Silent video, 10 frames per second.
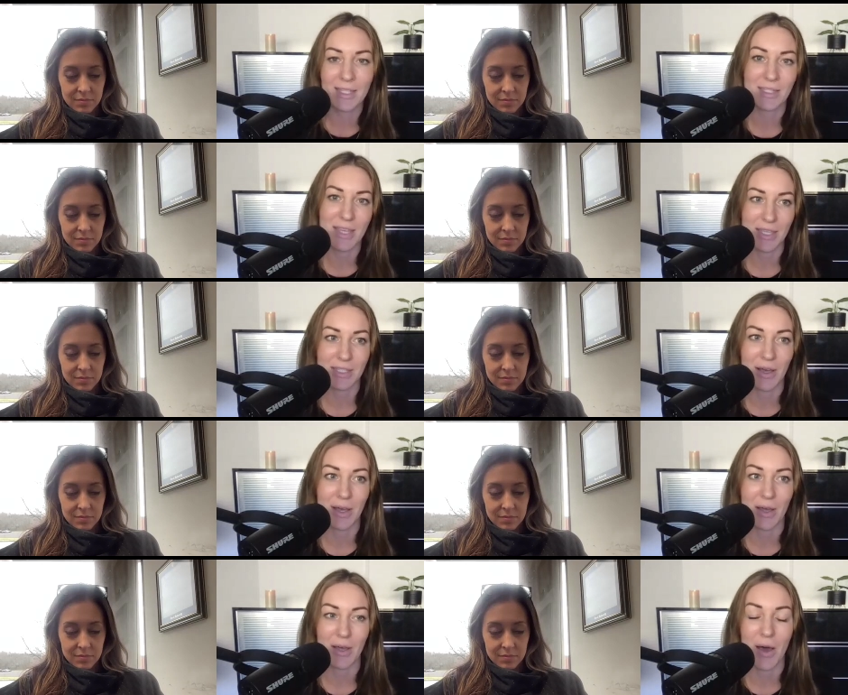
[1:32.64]
Speaker 1: is this
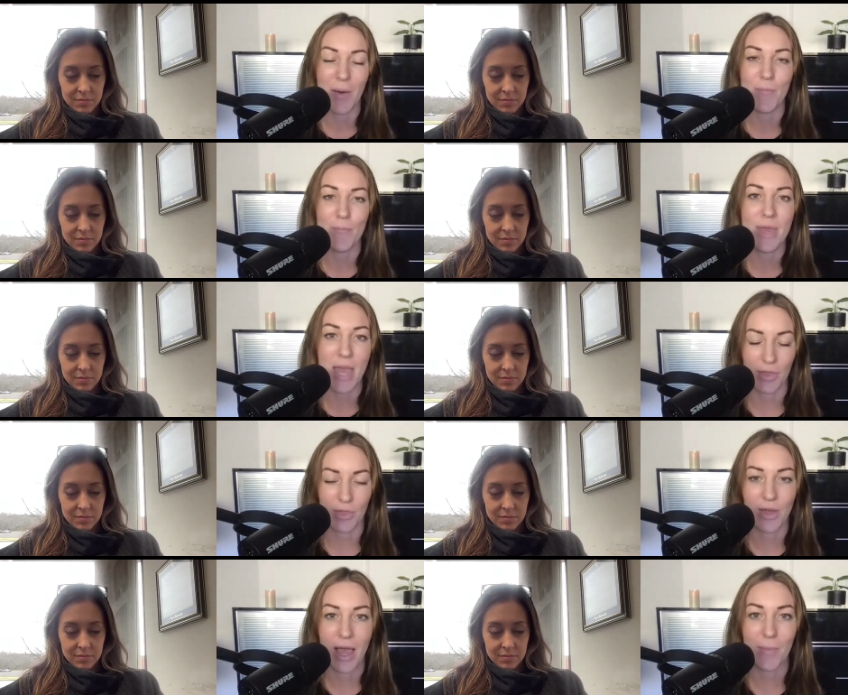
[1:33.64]
a, a, myth,
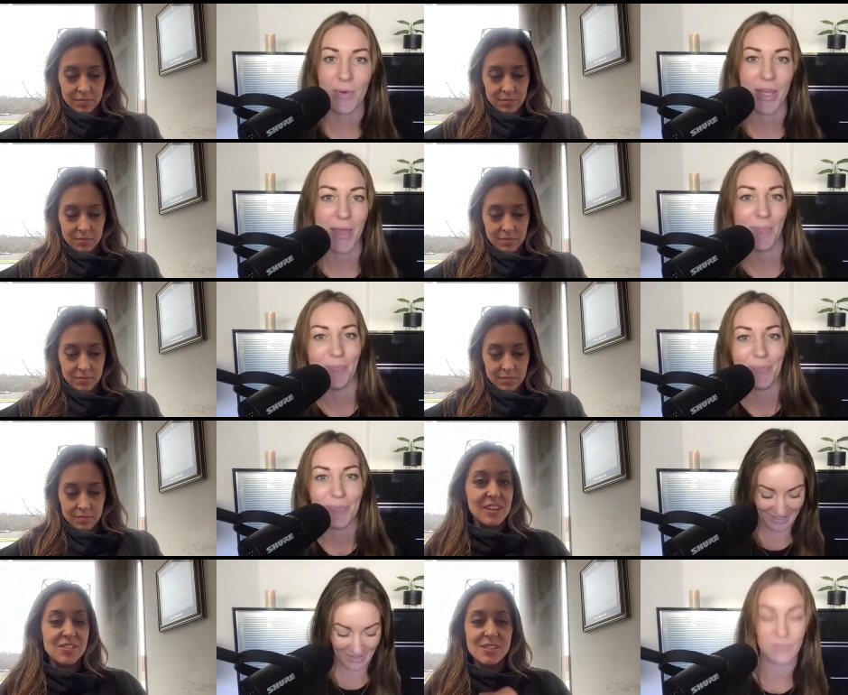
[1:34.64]
Emily?
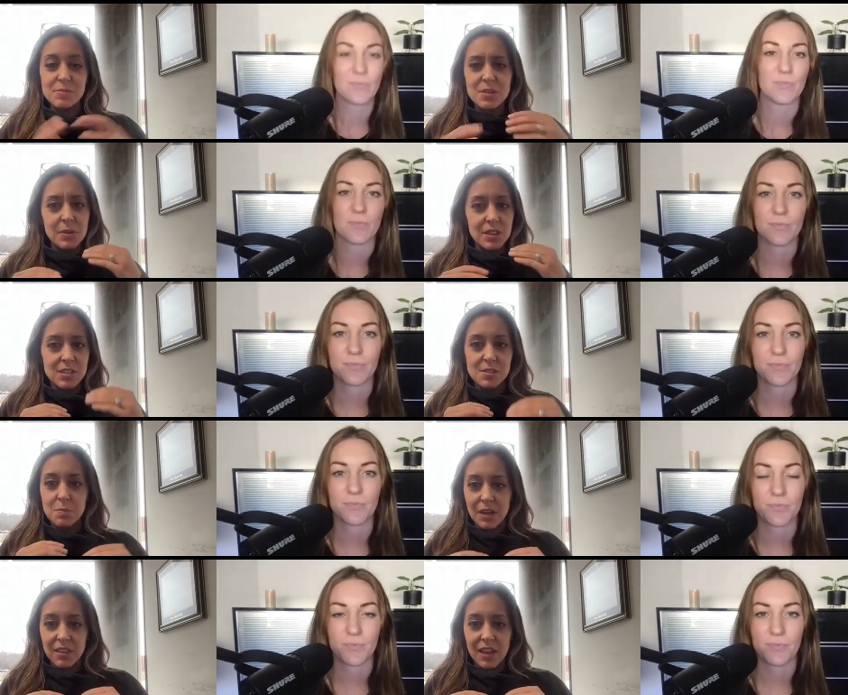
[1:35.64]
There seems to be this
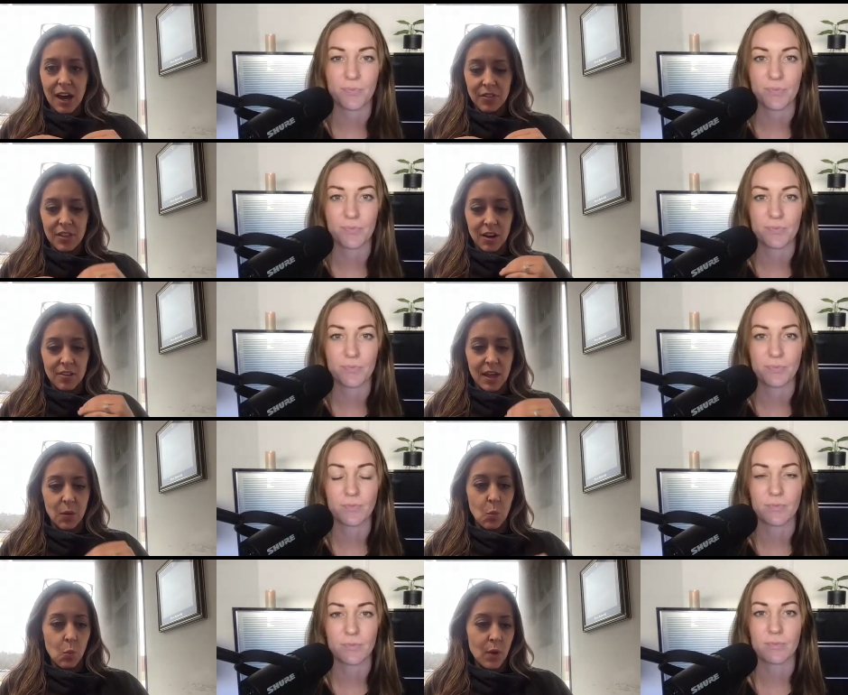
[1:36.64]
myth out there
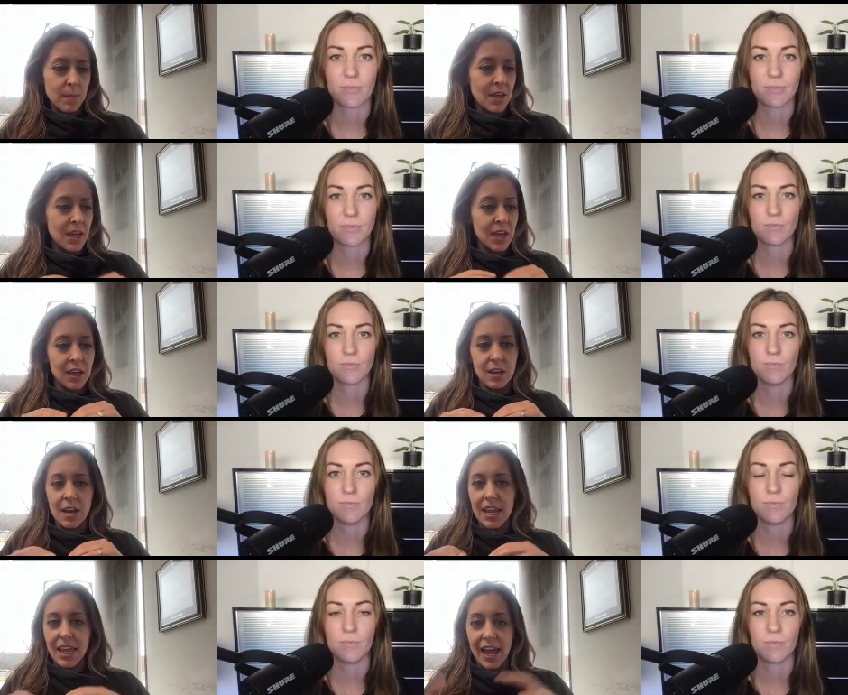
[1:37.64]
that
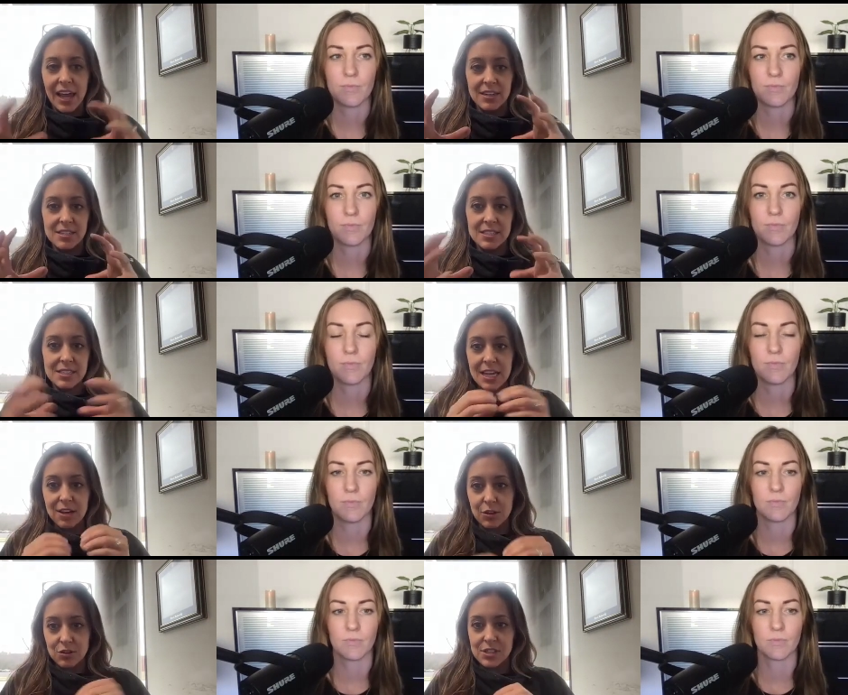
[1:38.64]
women can
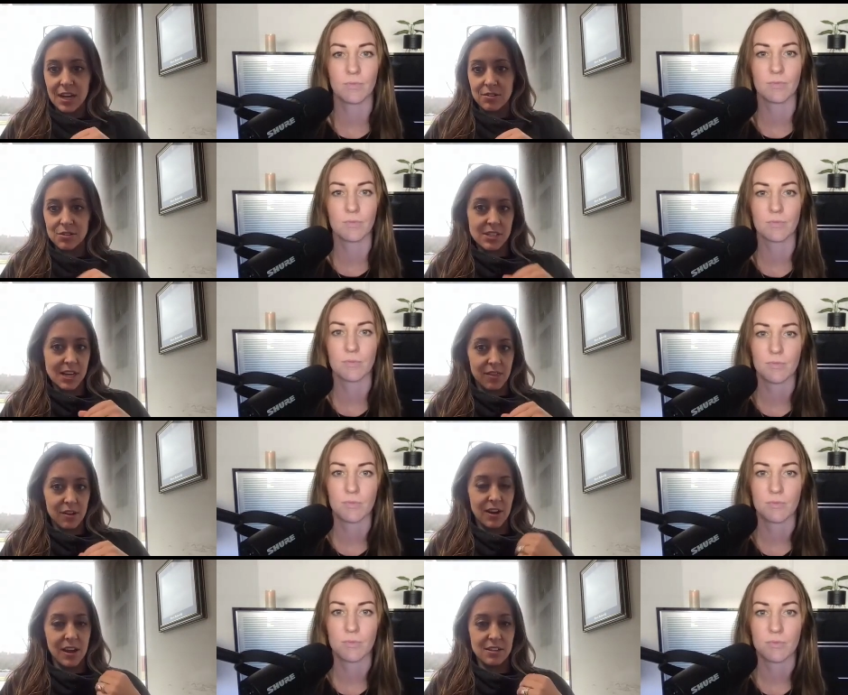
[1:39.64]
sync their cycles
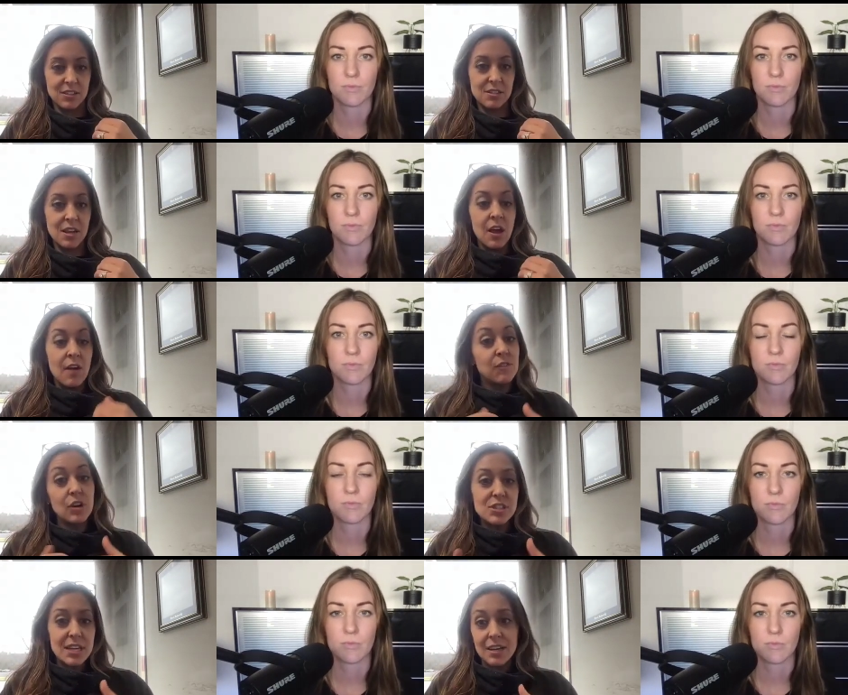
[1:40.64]
together. And it's
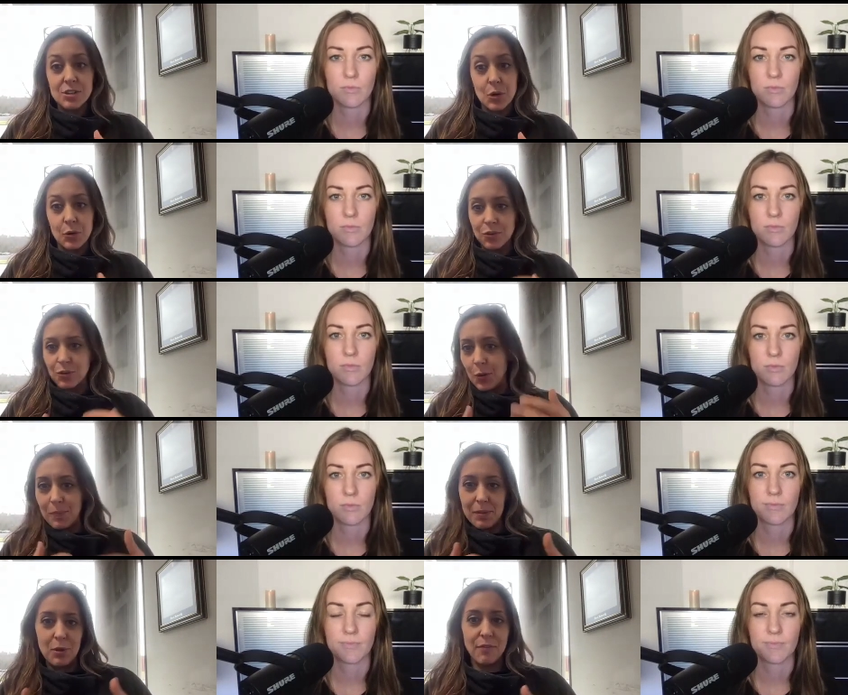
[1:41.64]
first anecdotal, you know,
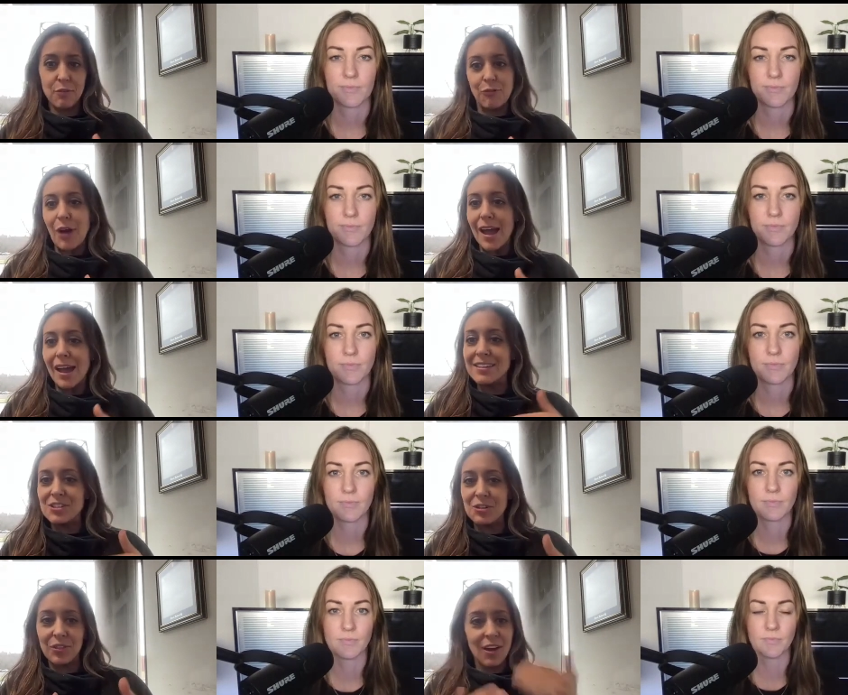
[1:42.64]
maybe you have a friend and
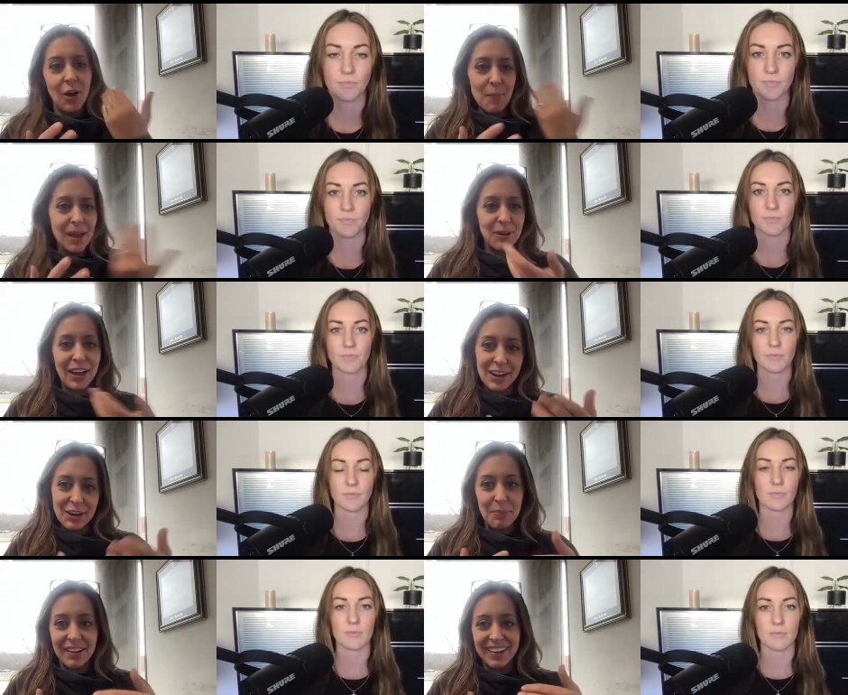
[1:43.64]
you're like, oh man, we're getting our
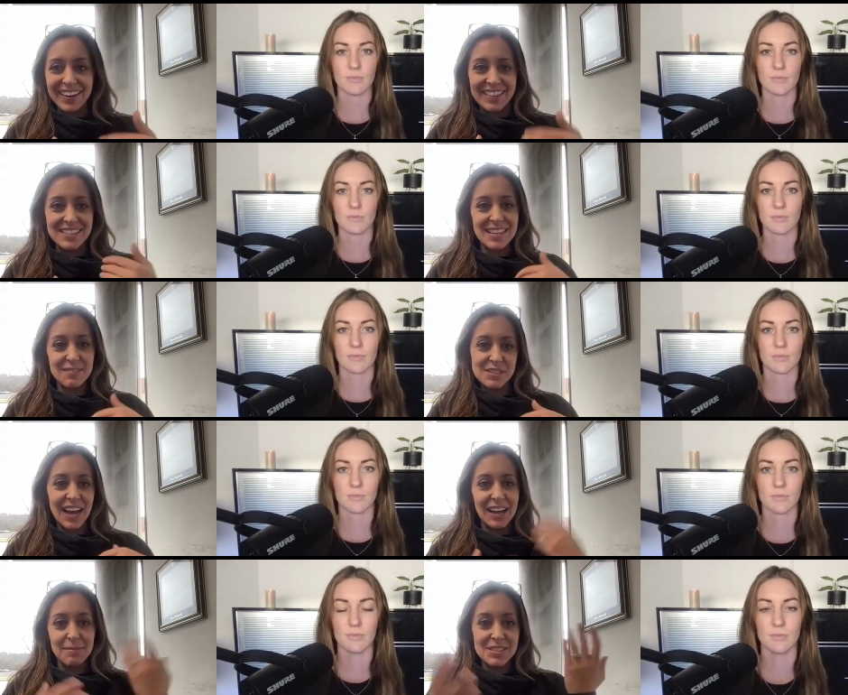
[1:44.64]
period at the same
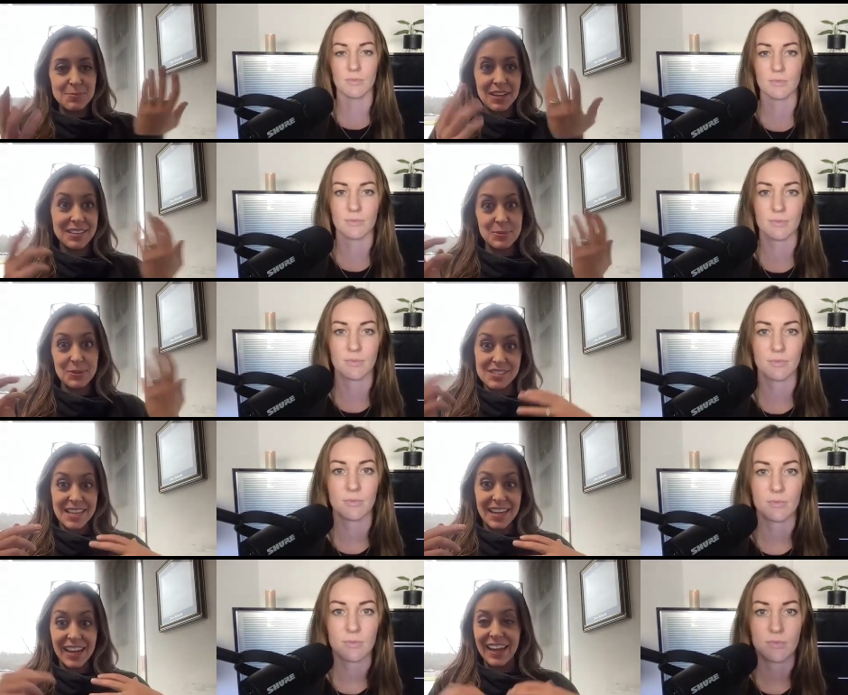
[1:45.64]
time. It's because we're
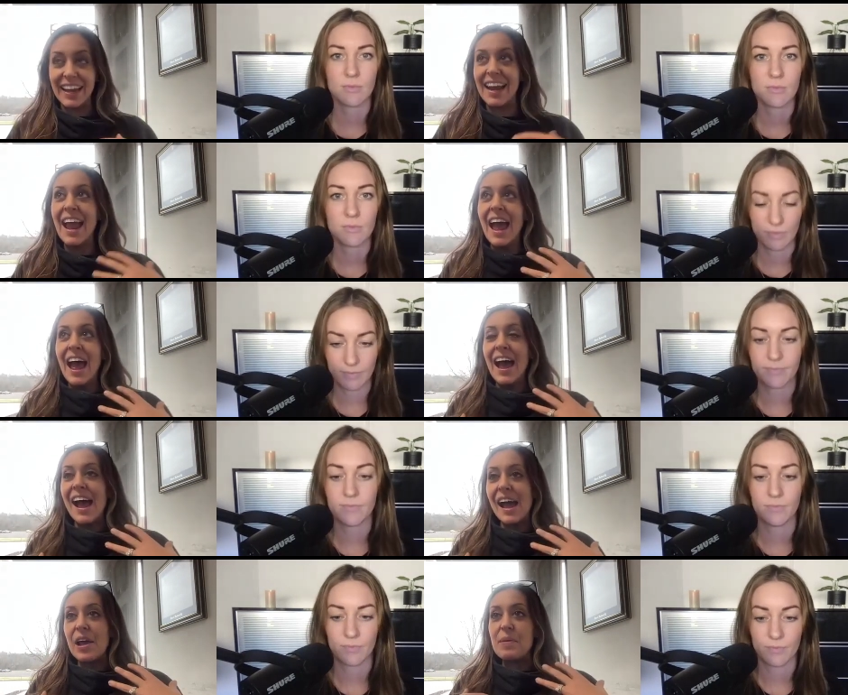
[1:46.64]
syncing.
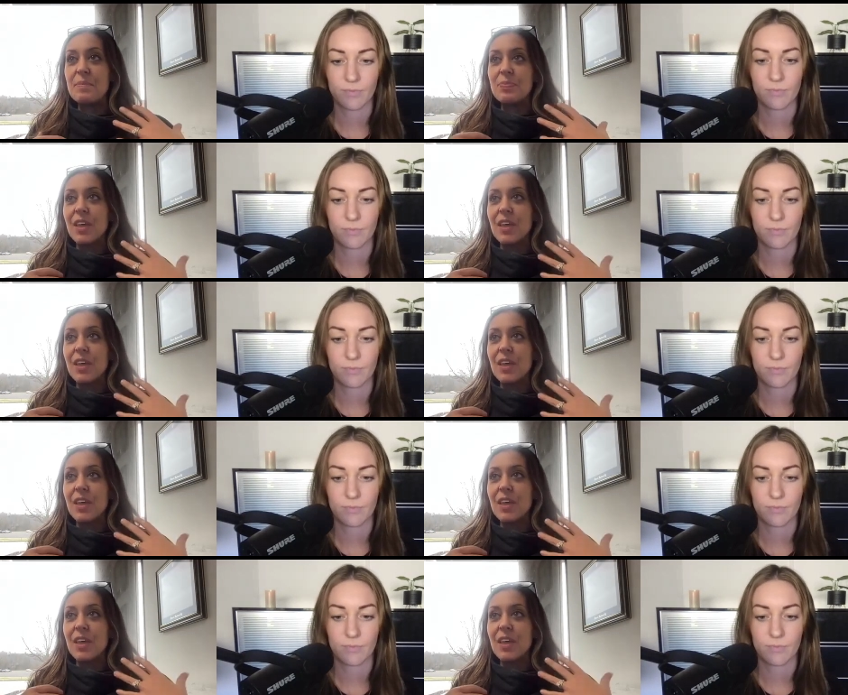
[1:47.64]
And